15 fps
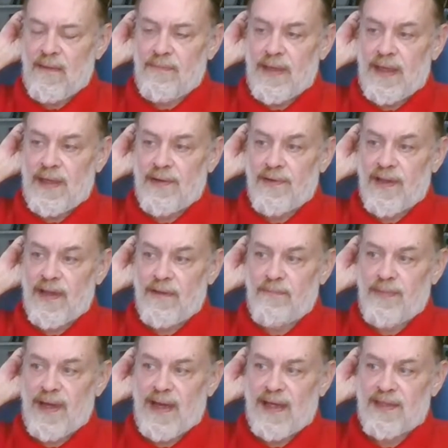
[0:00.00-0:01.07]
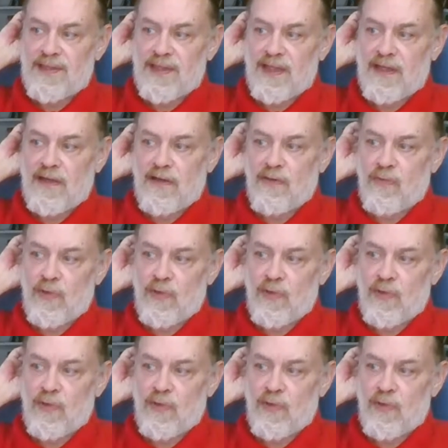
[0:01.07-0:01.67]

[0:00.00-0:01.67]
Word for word: Petre then passed into